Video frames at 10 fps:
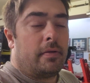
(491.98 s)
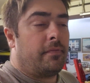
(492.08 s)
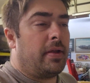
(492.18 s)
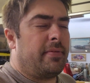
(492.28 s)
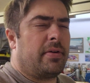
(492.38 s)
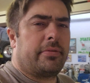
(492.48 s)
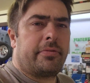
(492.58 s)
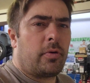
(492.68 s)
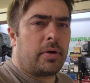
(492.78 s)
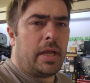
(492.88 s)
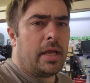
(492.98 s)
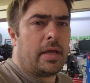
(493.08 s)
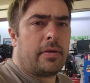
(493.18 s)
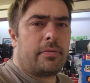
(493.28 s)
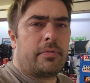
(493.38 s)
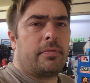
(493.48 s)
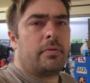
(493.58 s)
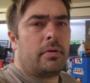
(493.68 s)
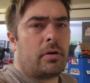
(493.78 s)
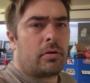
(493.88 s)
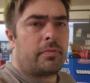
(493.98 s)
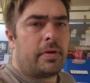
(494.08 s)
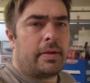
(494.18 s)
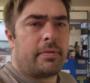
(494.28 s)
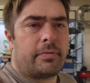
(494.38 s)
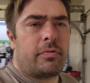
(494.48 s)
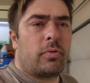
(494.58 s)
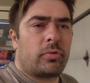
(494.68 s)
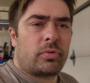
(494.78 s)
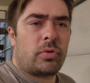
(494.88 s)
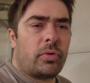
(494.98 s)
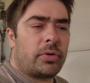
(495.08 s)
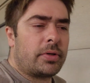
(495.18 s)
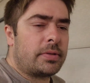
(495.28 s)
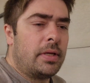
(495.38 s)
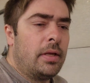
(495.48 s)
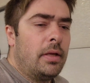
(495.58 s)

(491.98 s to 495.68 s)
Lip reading: on 4.5 or 5 on 4 3/4,